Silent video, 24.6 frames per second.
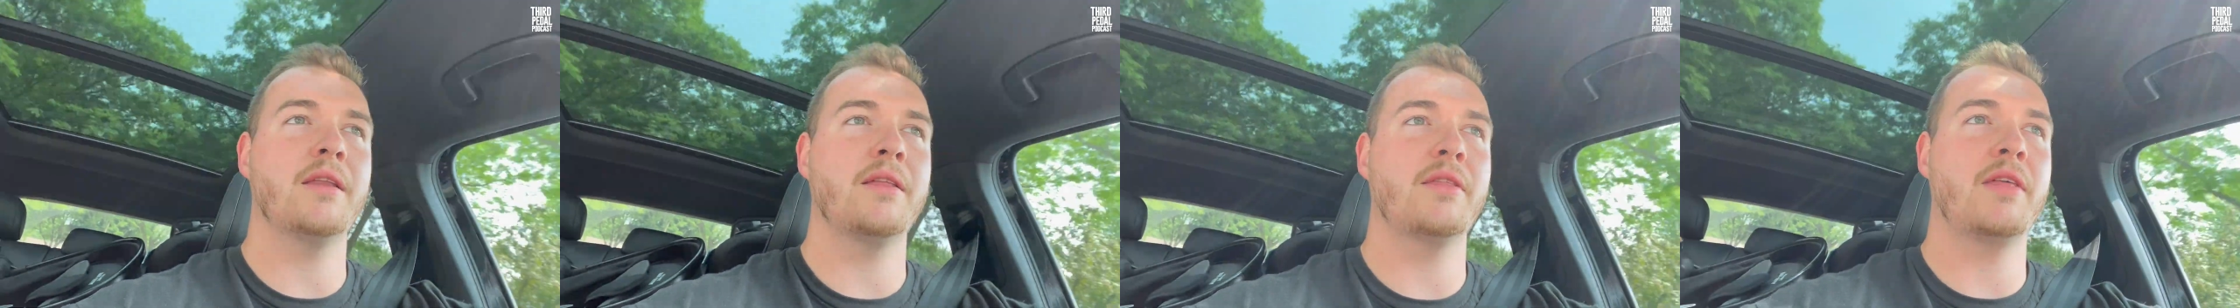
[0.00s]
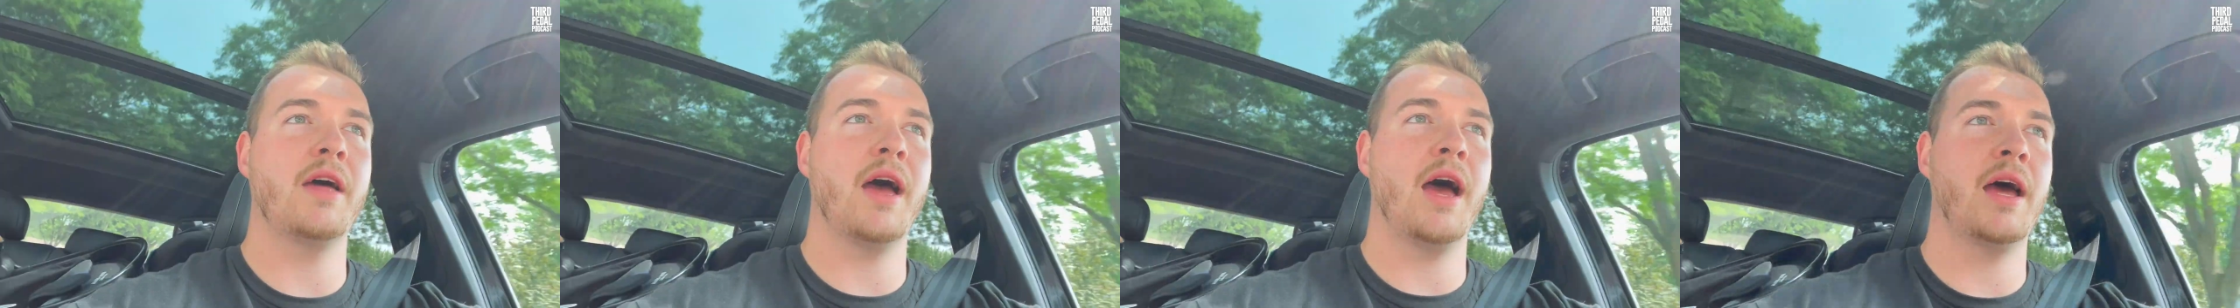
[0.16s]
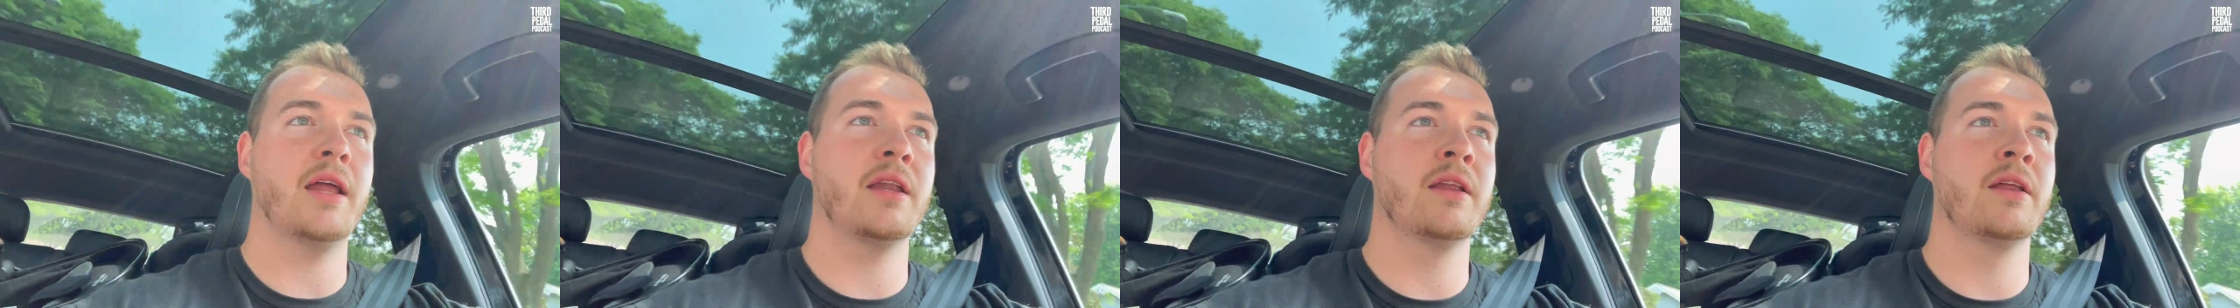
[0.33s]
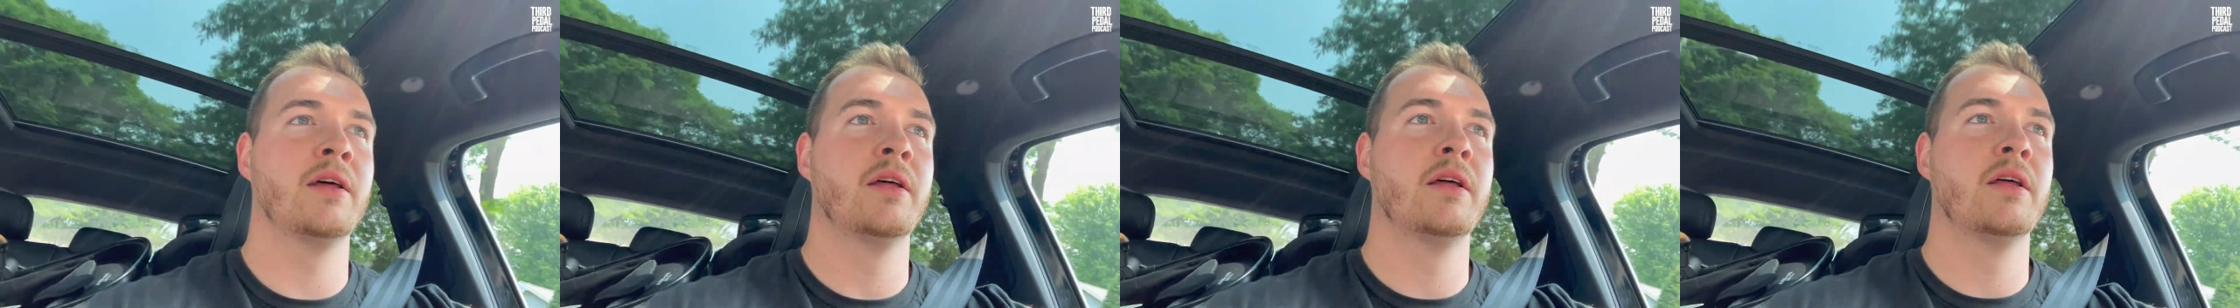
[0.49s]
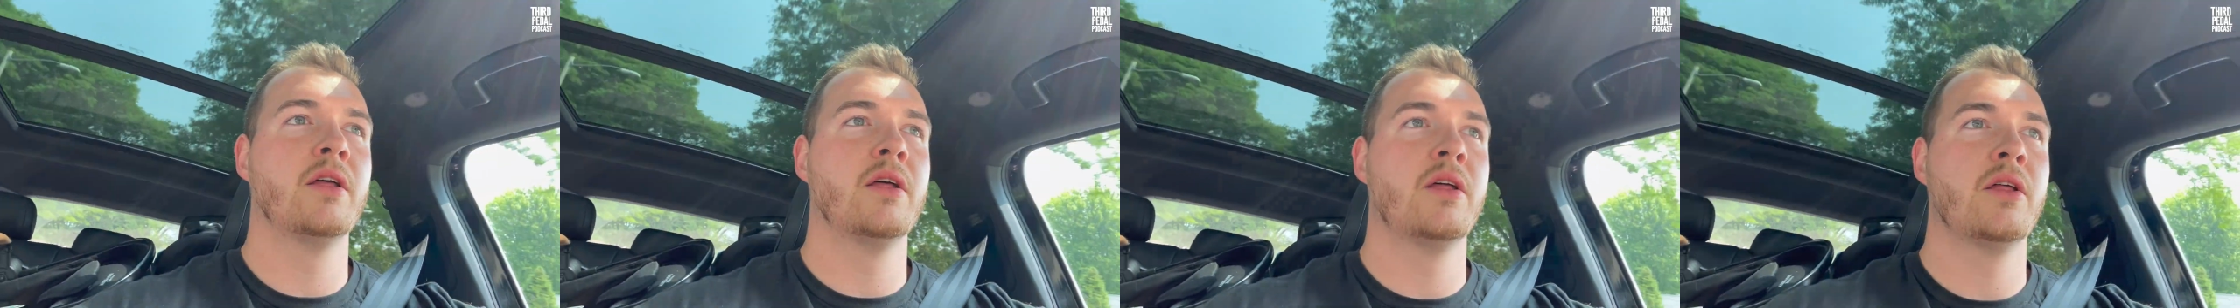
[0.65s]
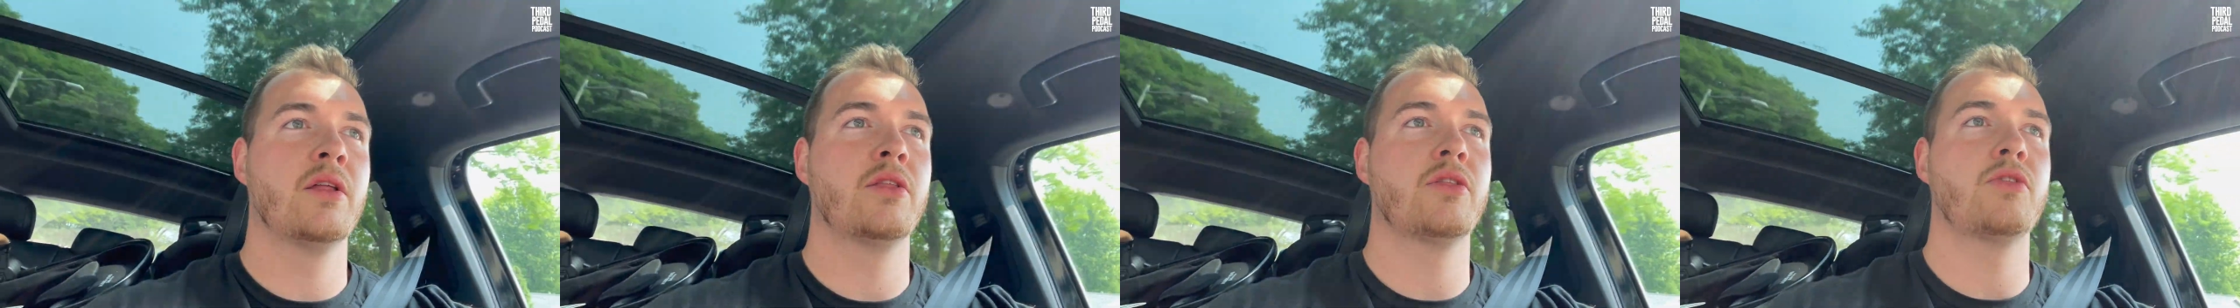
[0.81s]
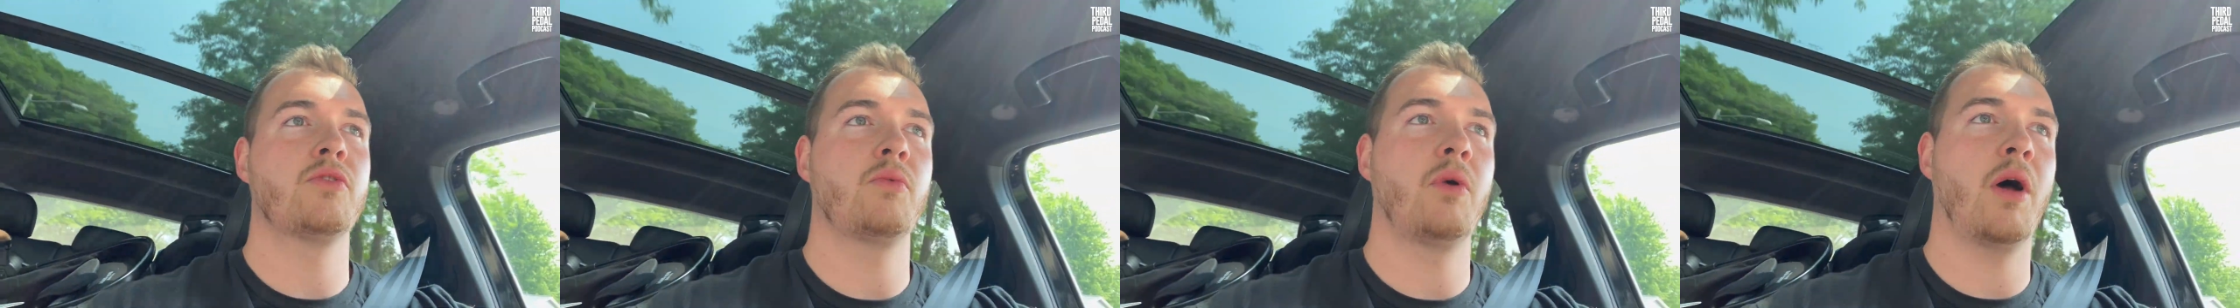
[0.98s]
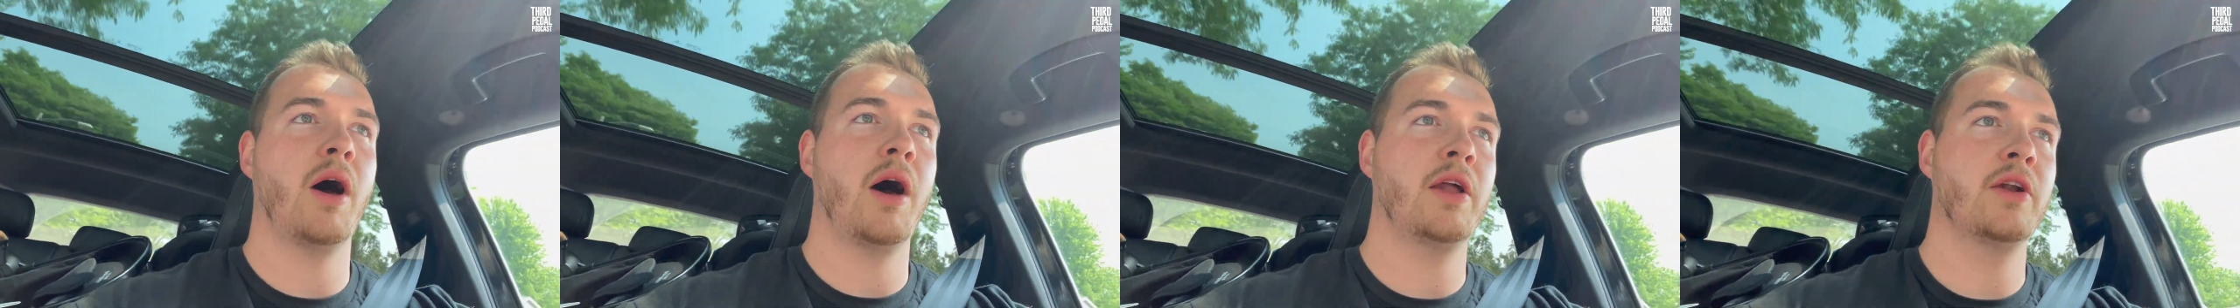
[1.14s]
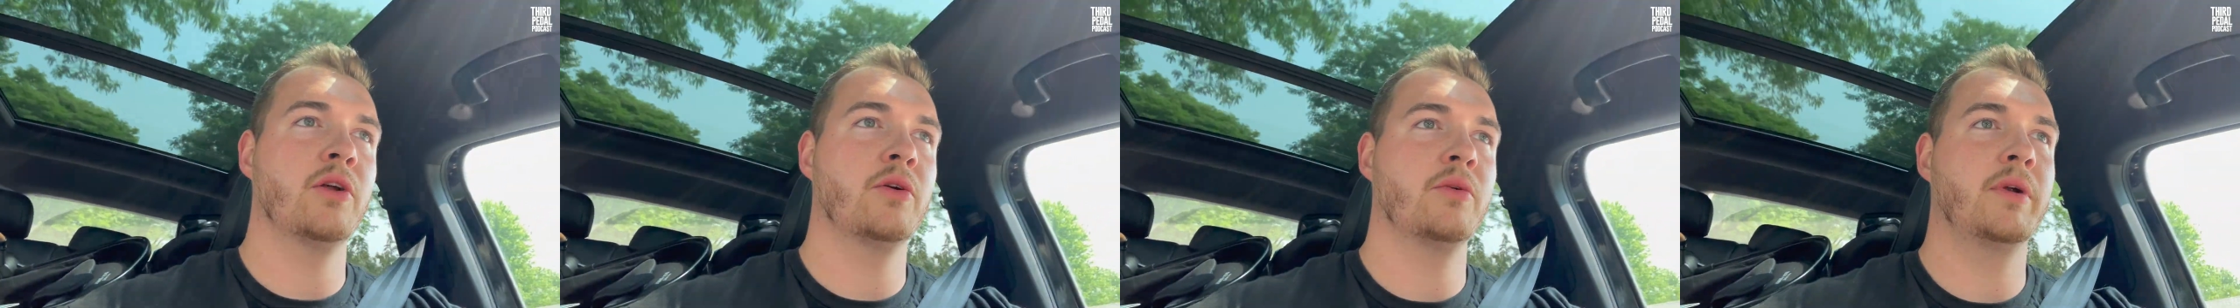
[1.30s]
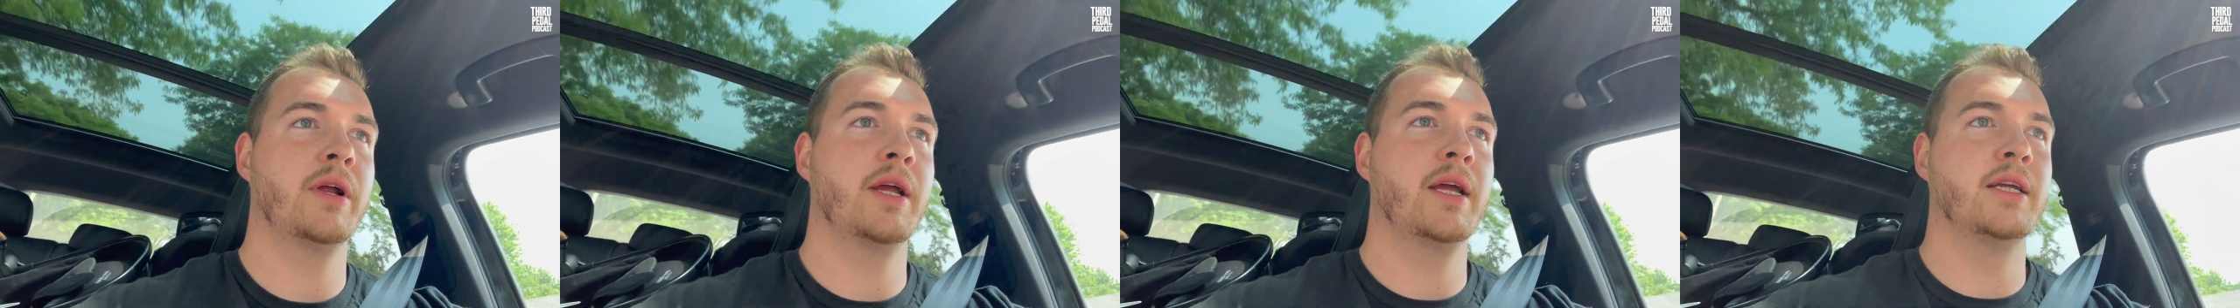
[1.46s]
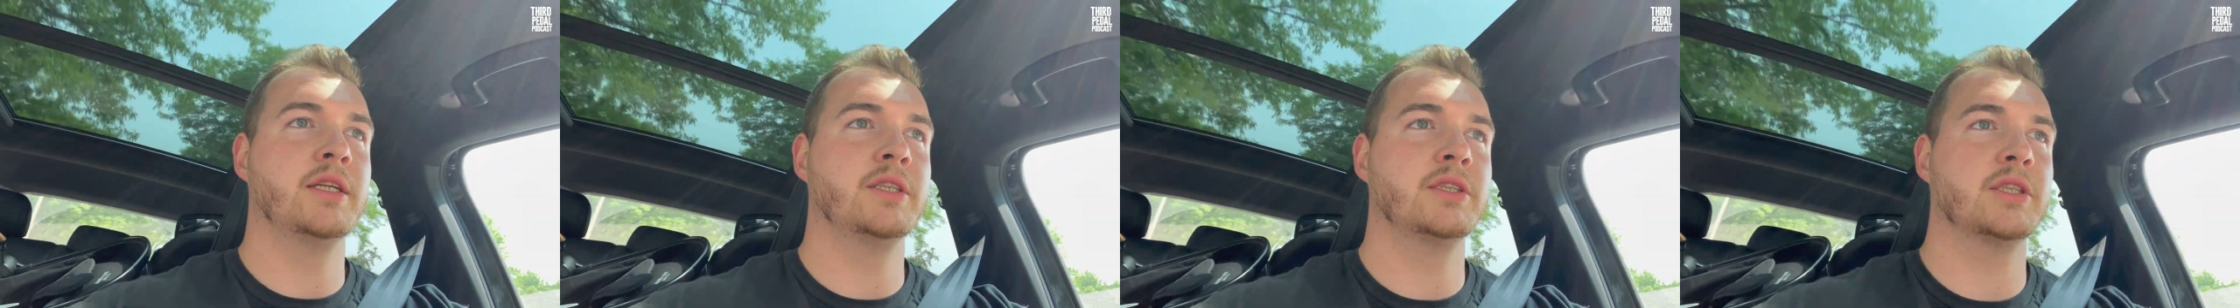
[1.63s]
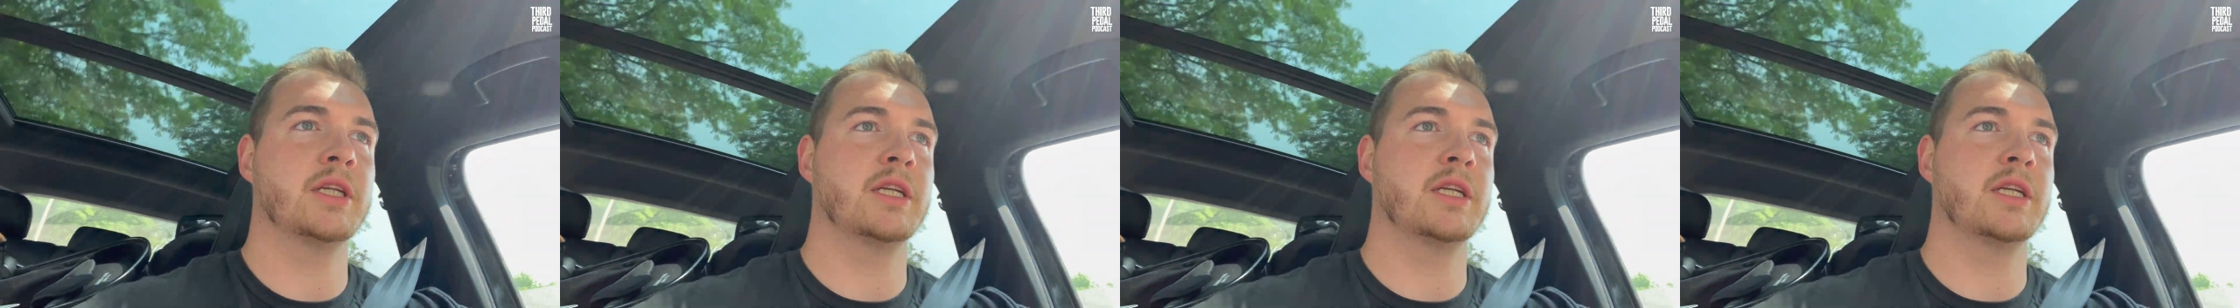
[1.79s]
that throttle range.